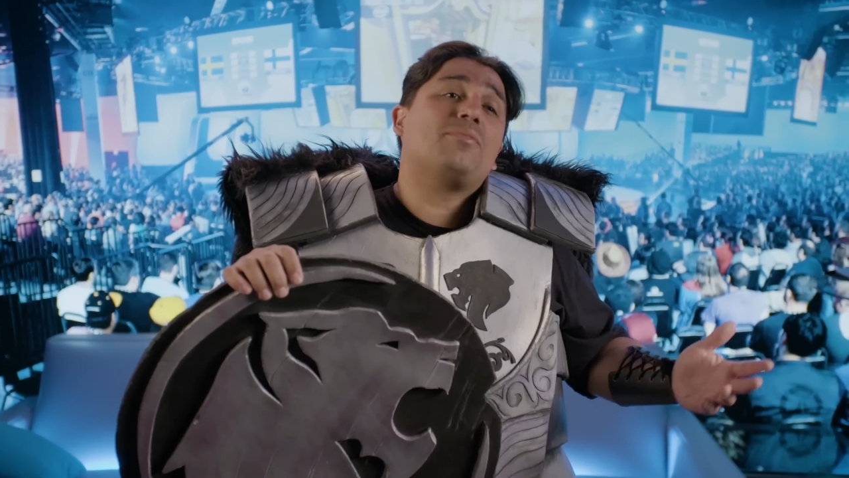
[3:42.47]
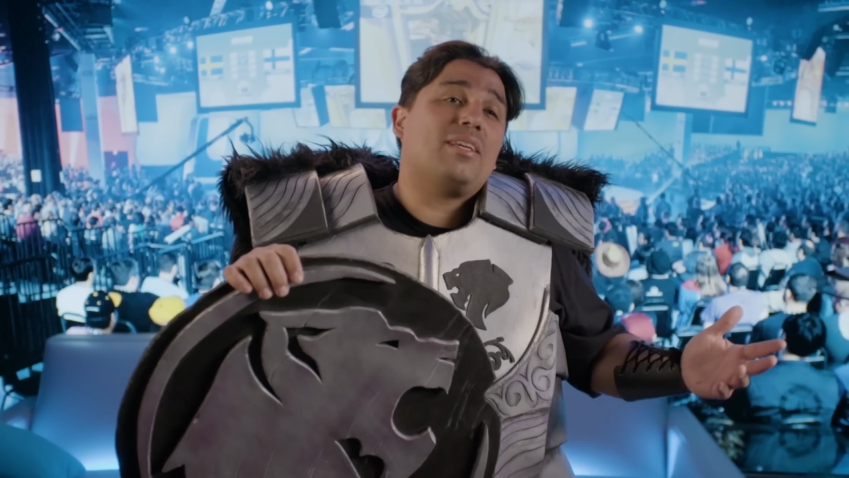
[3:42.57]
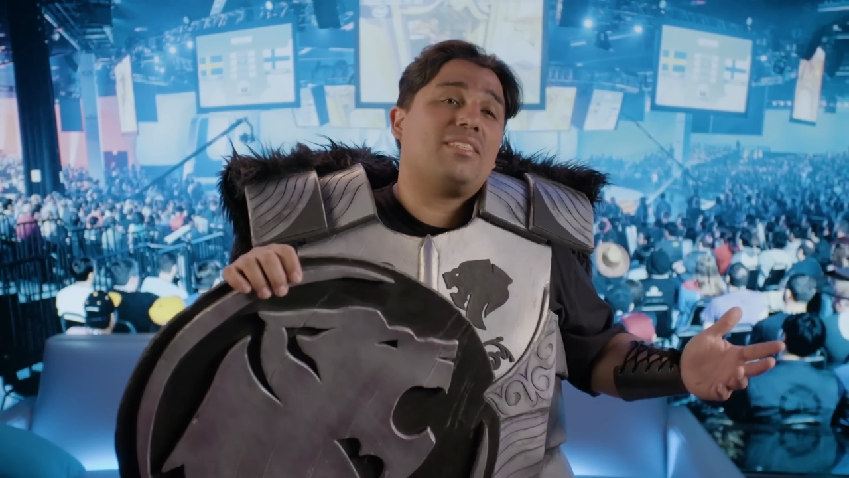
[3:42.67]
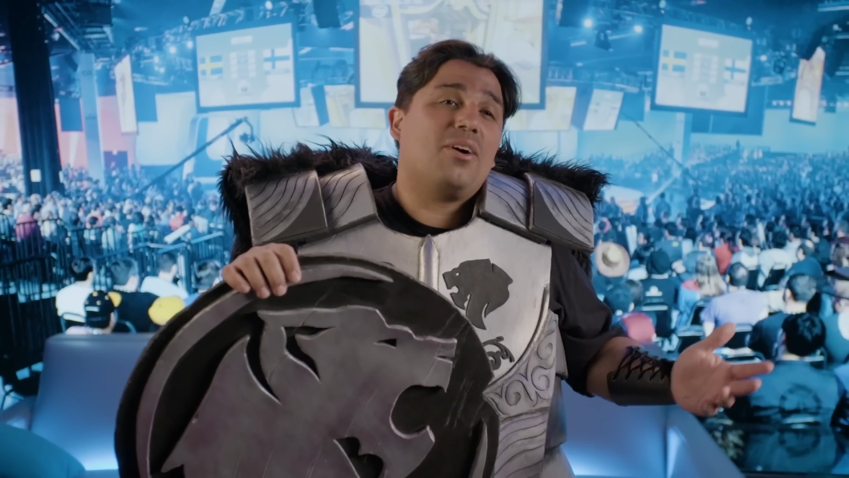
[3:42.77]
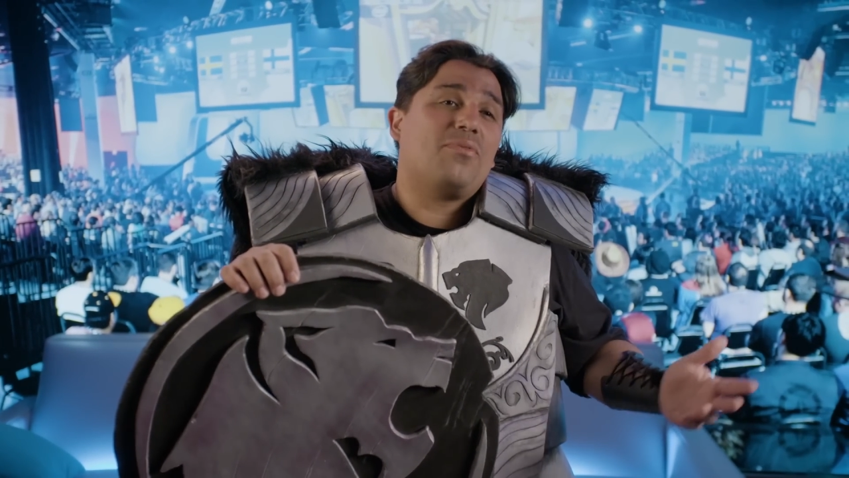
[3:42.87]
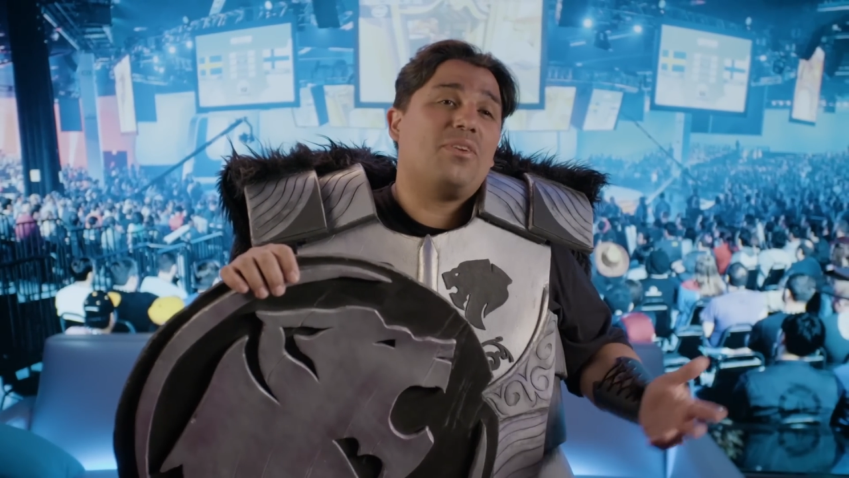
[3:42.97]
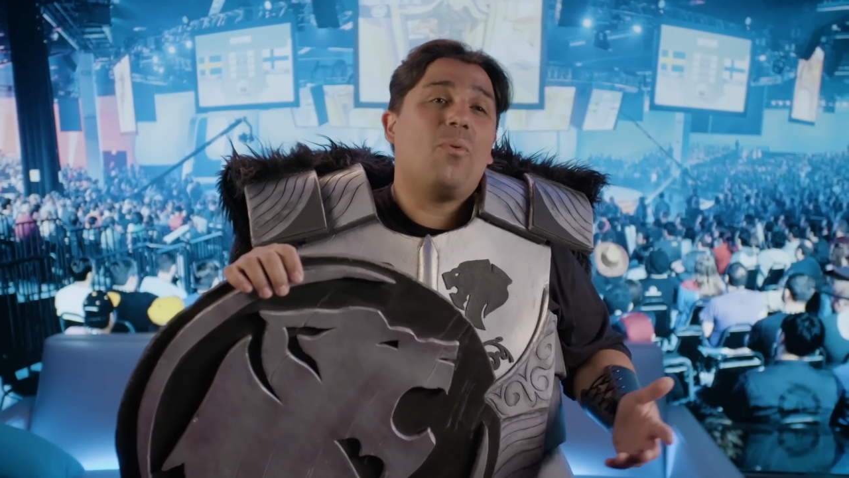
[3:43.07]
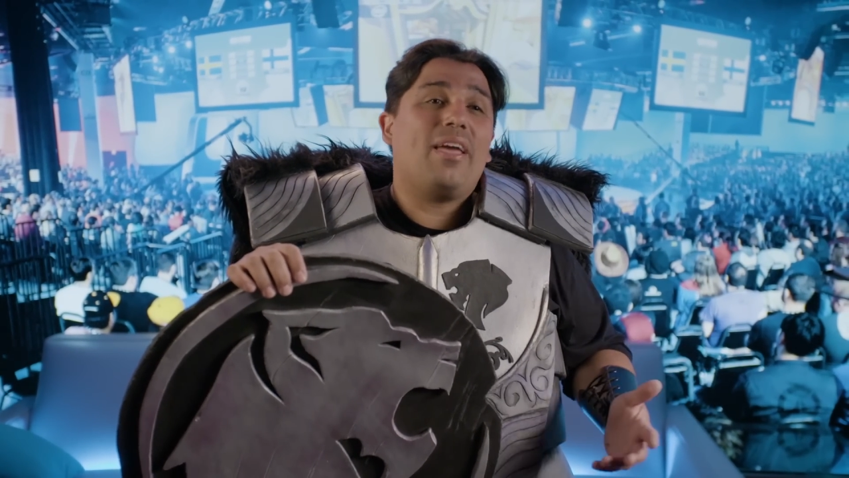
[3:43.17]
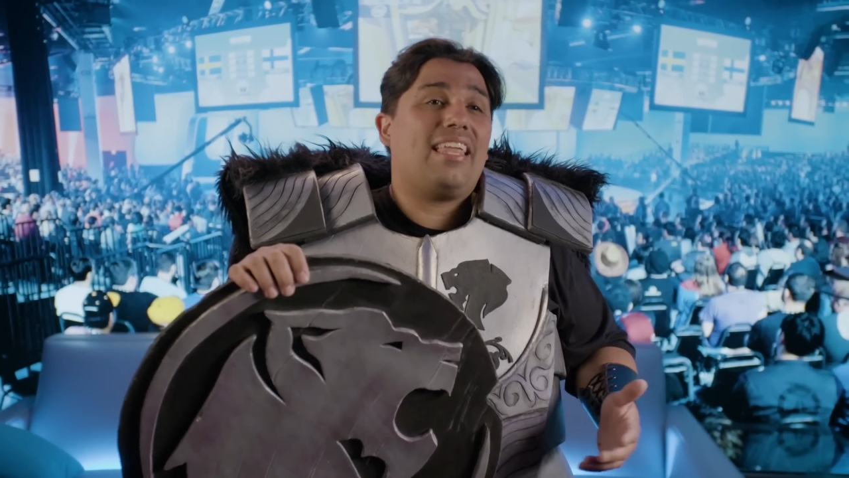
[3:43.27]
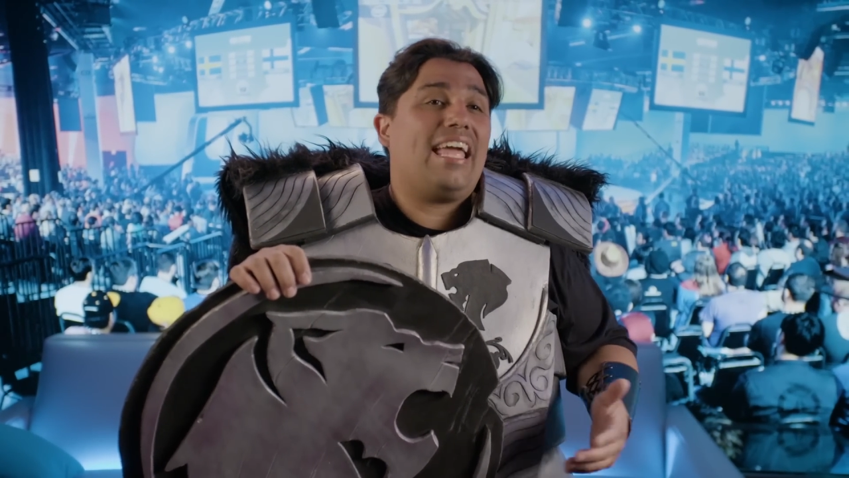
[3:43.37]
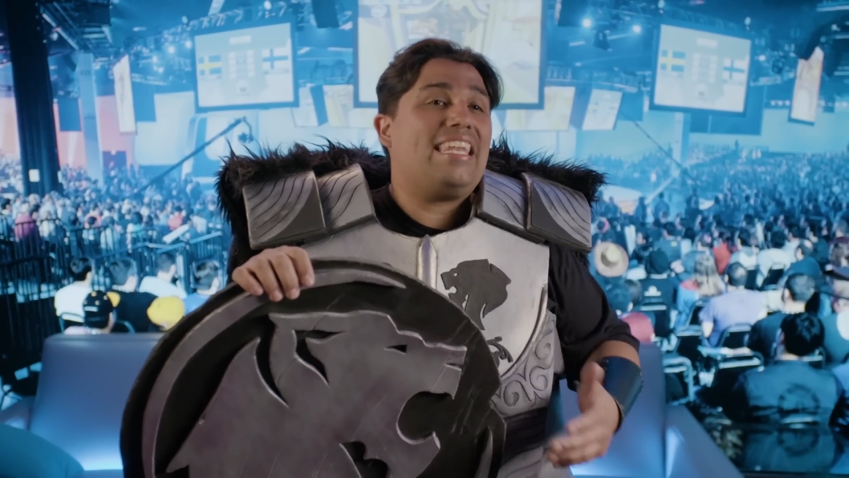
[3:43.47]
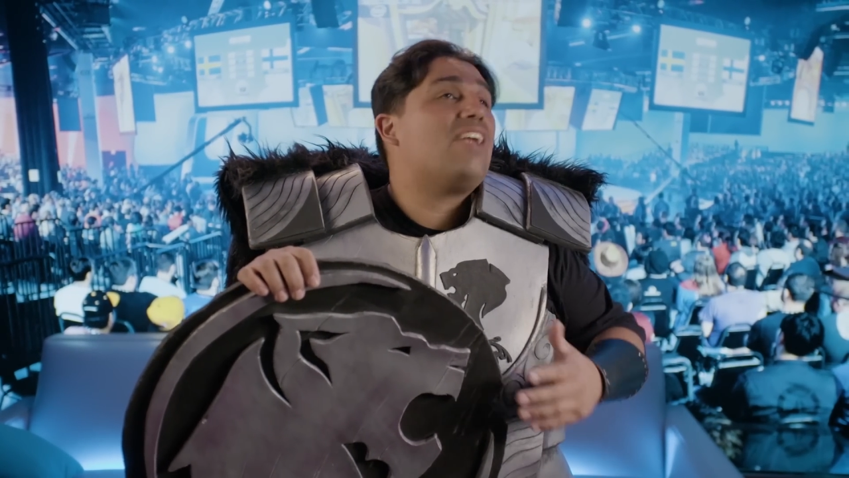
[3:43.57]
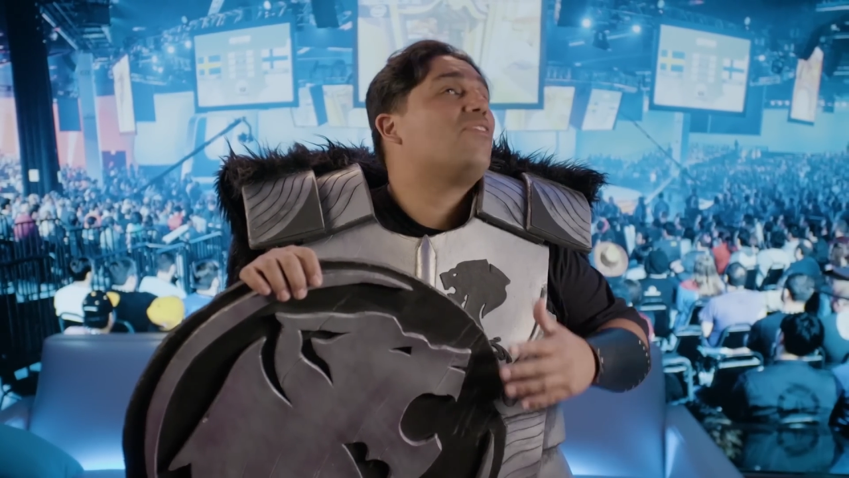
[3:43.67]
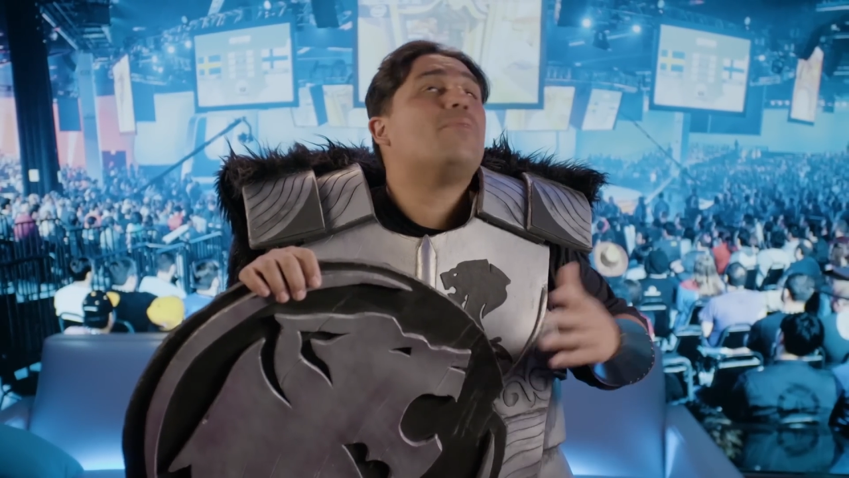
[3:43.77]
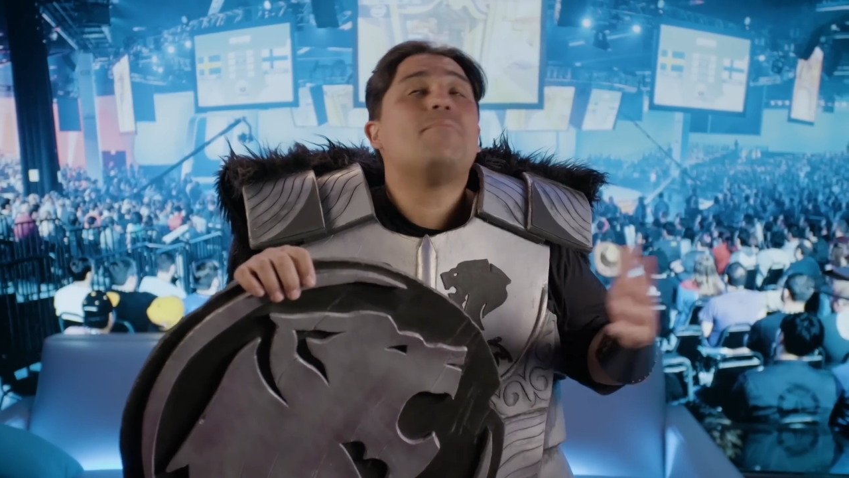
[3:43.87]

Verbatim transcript: myself in a way that I never